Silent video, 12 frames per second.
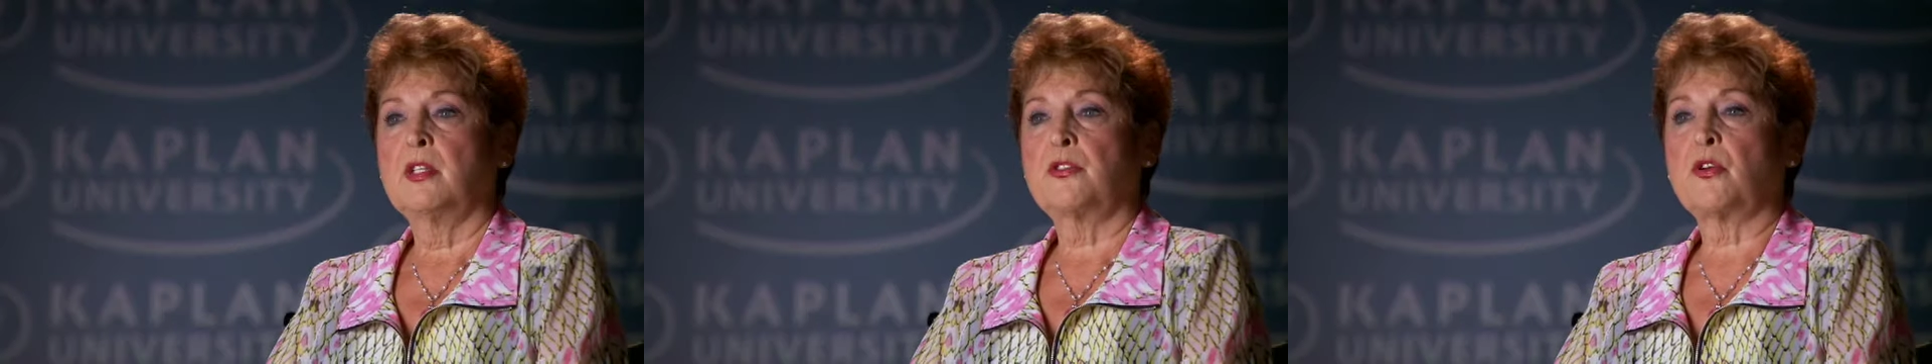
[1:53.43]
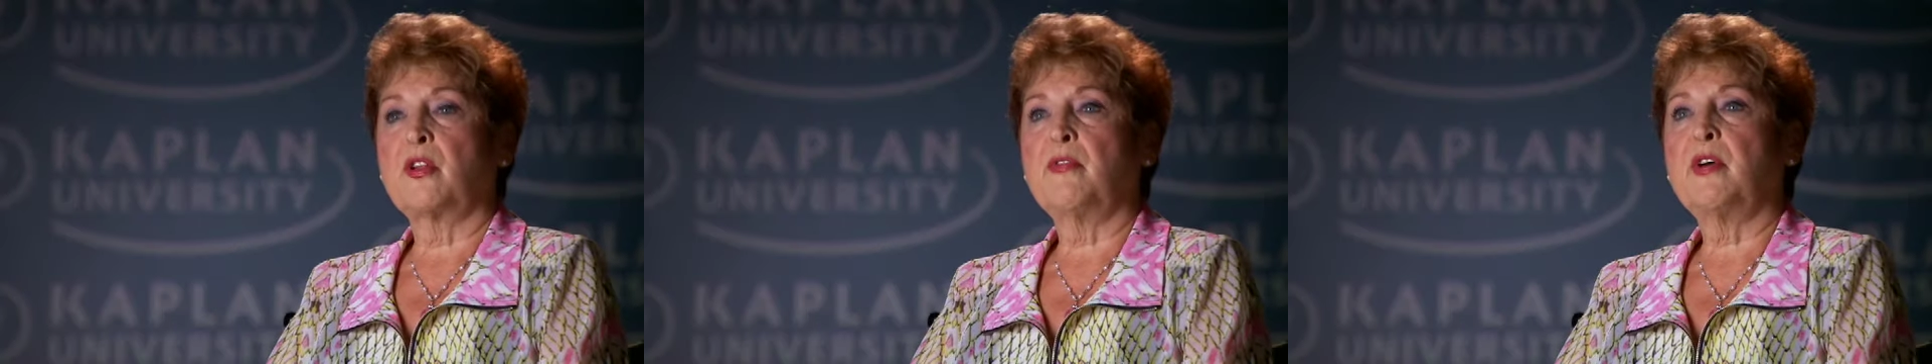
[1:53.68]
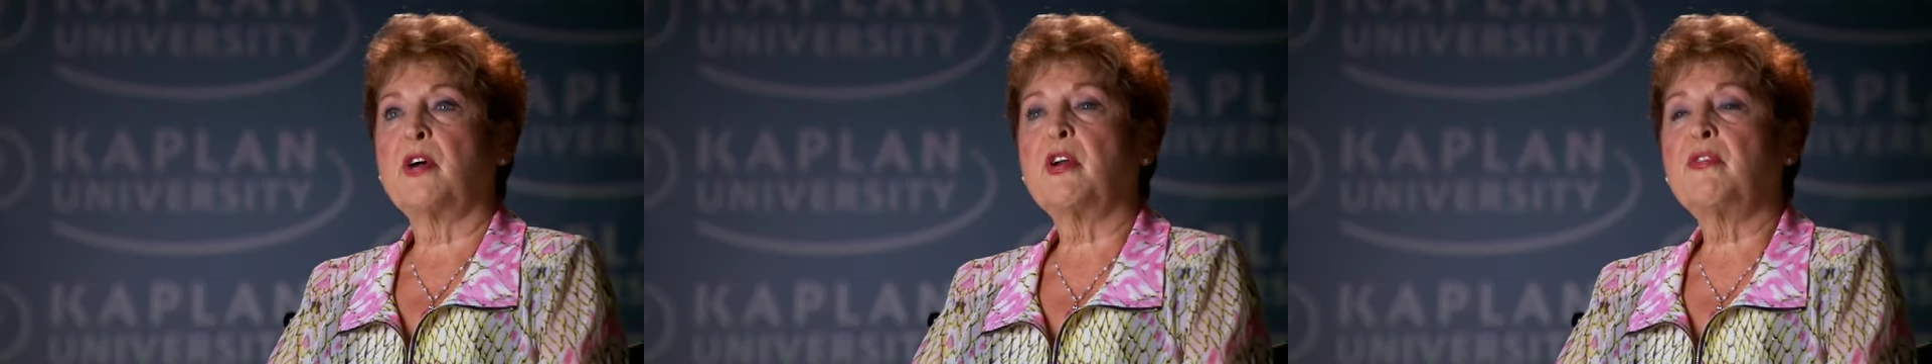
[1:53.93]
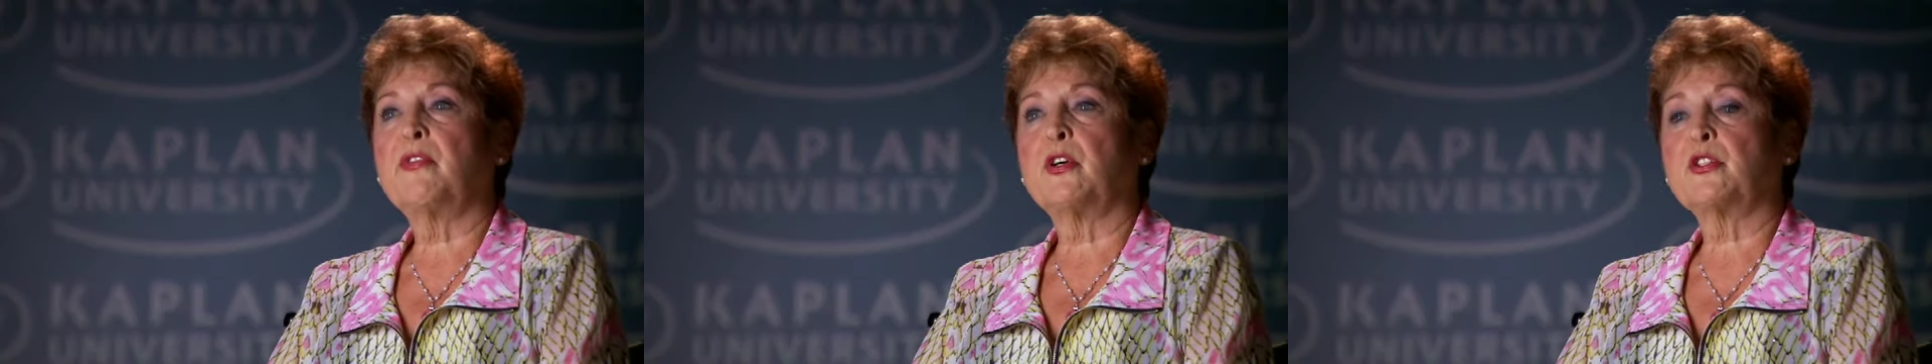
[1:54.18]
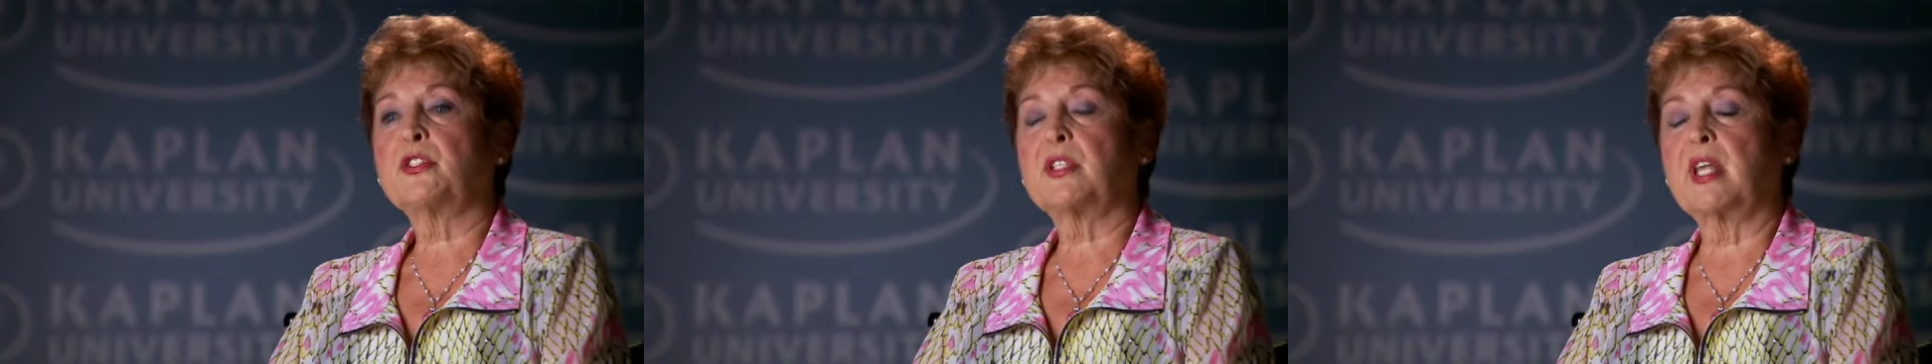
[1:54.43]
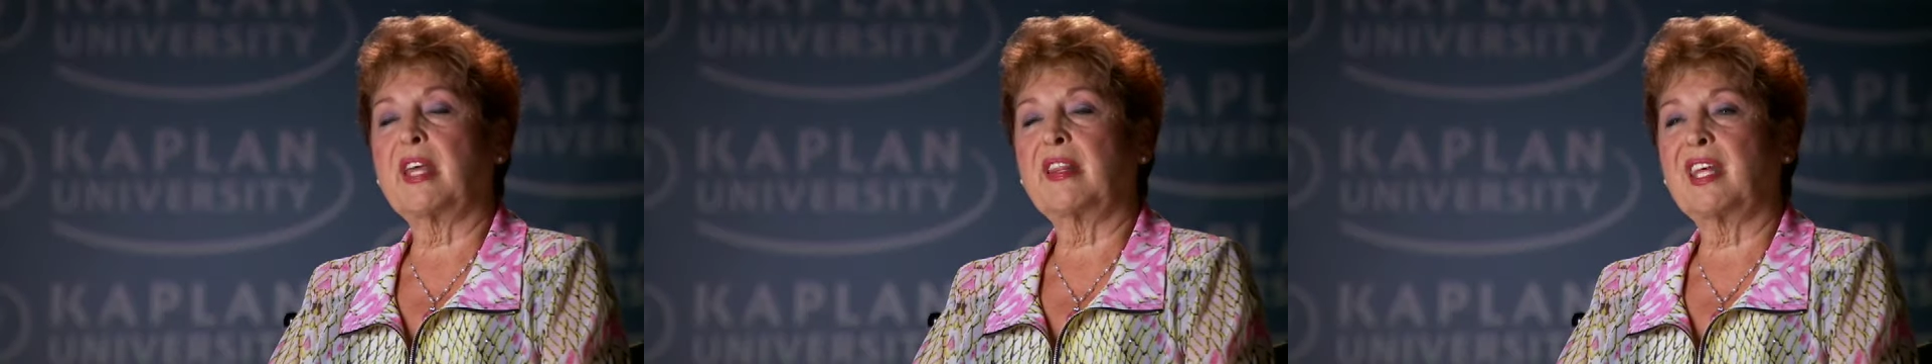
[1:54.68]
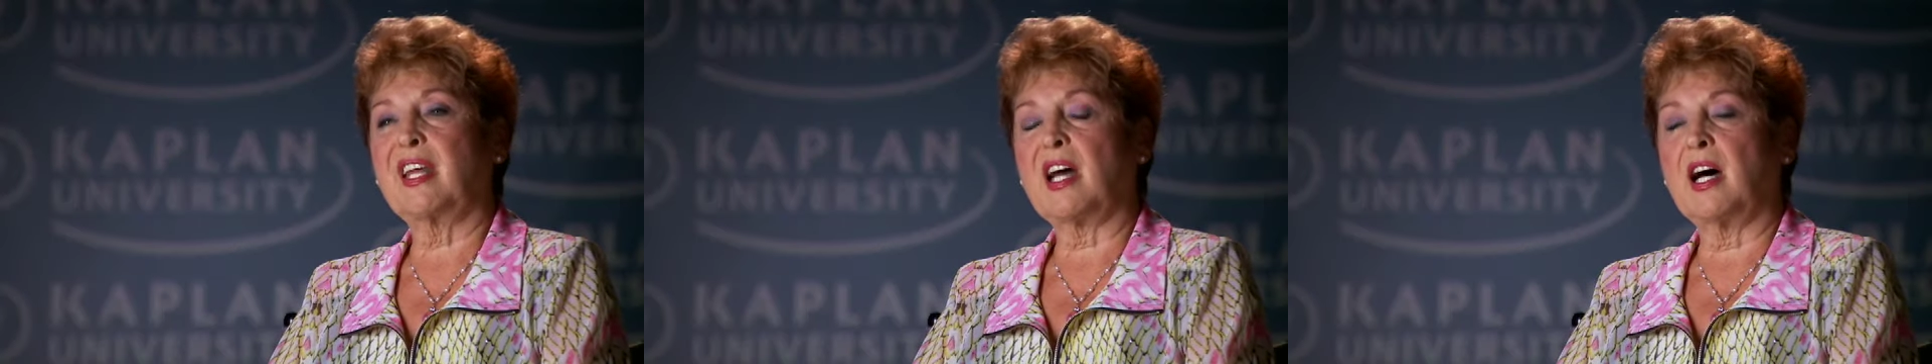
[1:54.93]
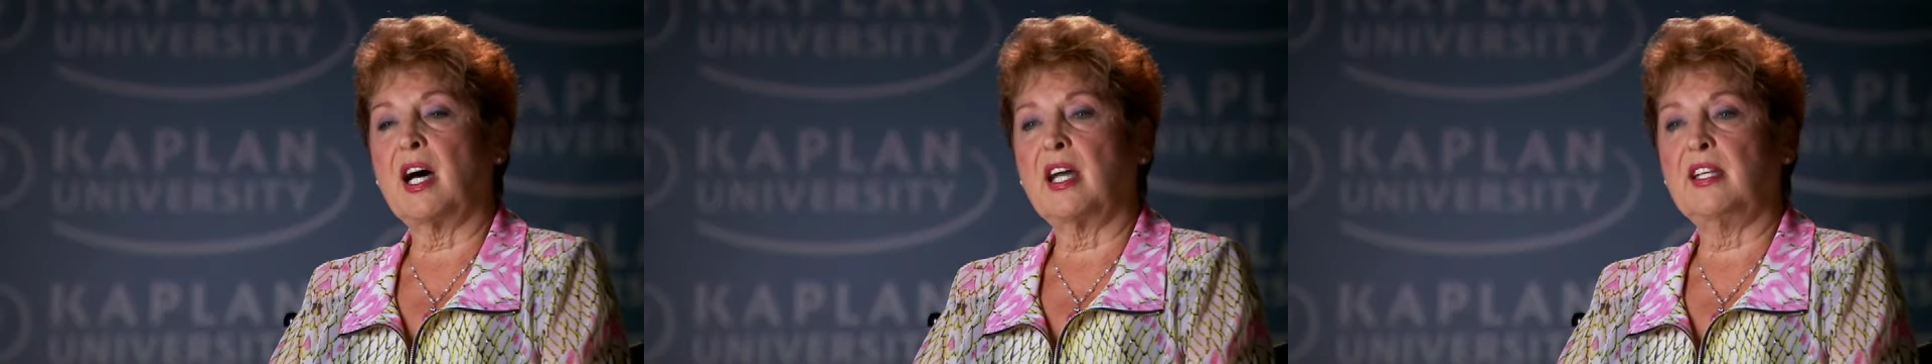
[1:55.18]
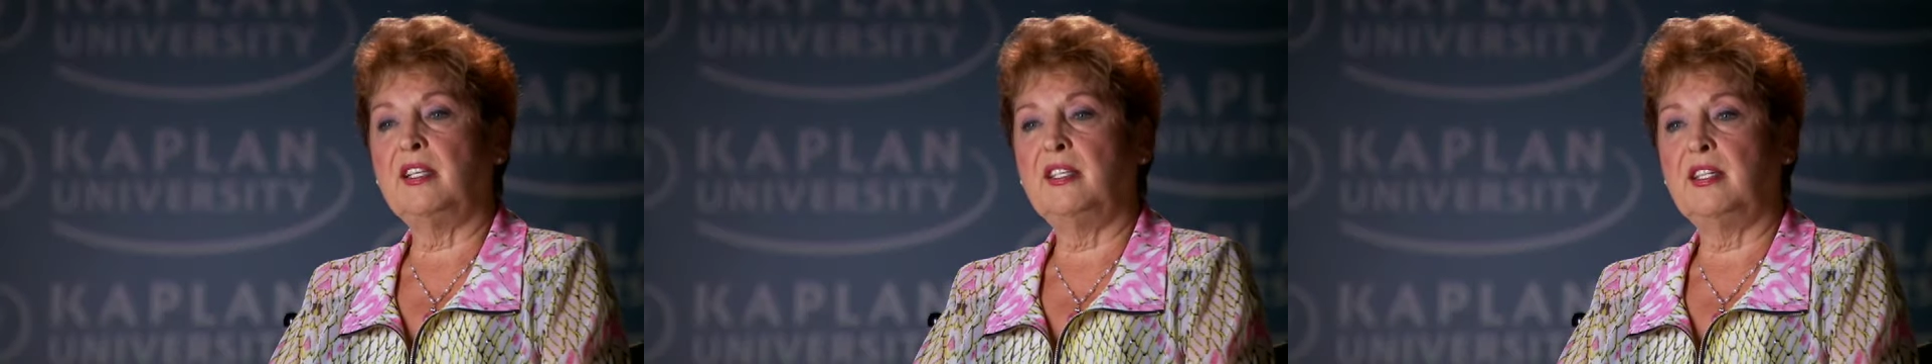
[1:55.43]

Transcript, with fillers: So the very first thing that I